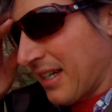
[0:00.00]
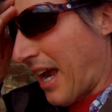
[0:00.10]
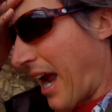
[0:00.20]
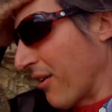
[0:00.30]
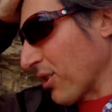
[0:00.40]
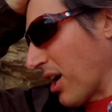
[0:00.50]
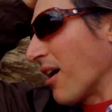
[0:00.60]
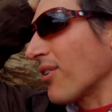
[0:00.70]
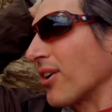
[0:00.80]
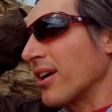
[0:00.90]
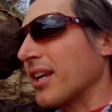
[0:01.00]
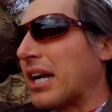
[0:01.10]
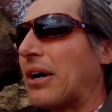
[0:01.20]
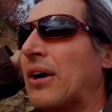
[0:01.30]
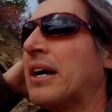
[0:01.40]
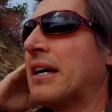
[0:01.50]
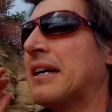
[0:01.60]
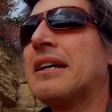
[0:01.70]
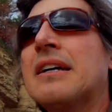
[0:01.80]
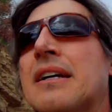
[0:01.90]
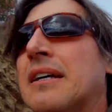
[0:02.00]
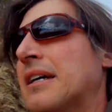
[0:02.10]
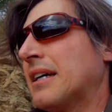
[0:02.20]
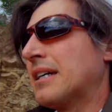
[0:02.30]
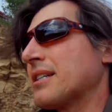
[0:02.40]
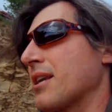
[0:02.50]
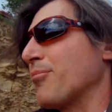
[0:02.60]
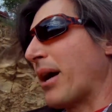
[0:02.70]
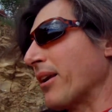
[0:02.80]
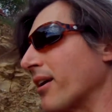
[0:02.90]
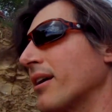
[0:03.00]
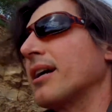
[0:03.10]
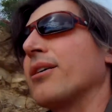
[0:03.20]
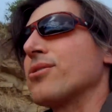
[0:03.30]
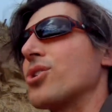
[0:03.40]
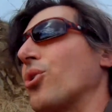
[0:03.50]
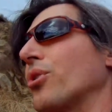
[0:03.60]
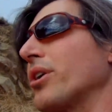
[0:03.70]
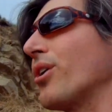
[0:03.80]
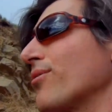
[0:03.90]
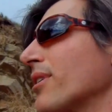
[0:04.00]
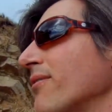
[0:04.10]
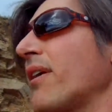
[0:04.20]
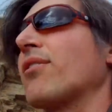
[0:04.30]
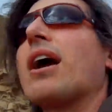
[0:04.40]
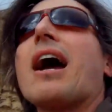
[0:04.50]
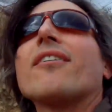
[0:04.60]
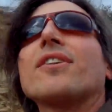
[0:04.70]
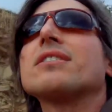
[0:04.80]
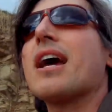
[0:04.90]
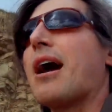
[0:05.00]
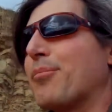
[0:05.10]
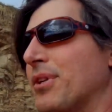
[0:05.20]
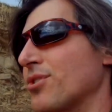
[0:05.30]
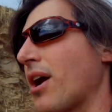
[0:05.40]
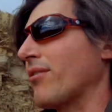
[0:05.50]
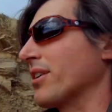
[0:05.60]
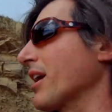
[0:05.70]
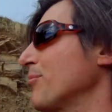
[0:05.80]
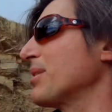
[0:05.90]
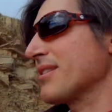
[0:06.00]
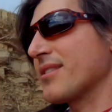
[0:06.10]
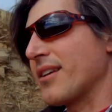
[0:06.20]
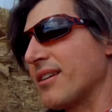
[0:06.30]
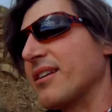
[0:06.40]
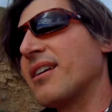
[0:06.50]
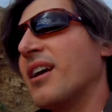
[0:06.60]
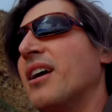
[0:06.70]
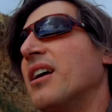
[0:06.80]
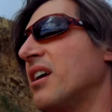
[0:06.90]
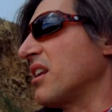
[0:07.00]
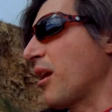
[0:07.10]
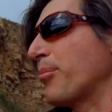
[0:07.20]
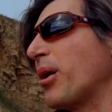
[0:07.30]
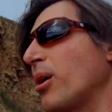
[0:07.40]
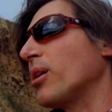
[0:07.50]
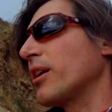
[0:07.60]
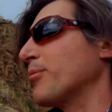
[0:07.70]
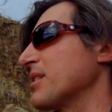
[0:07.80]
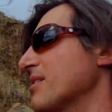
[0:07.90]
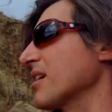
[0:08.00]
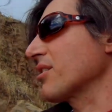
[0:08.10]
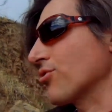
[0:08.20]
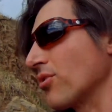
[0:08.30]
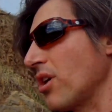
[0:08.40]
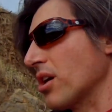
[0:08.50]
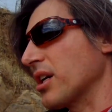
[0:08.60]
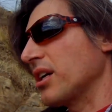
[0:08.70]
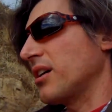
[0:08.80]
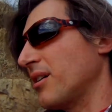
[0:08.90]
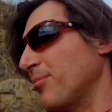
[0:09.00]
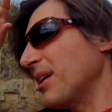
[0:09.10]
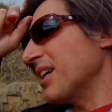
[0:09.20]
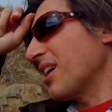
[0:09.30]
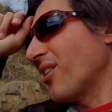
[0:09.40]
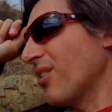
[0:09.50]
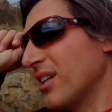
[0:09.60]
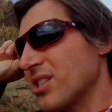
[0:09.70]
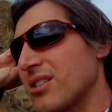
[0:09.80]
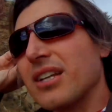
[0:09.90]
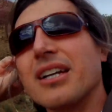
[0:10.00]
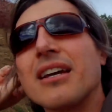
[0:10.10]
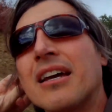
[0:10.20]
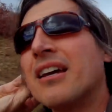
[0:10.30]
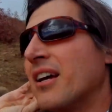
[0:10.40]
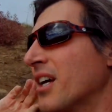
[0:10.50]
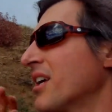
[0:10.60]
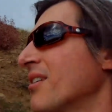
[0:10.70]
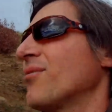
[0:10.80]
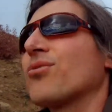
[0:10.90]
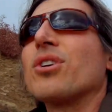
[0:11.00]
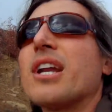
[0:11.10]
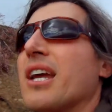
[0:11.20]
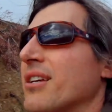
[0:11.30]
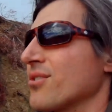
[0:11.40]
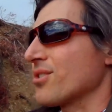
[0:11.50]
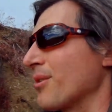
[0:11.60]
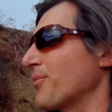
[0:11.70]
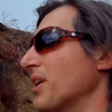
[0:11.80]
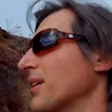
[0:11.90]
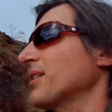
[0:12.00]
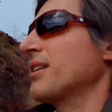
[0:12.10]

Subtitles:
and recover, you know, just get better. I was totally over it. Never had this happen traveling. I'd been sick in Nepal, I'd been sick in Sri Lanka, but you know, just like 3 days or something, and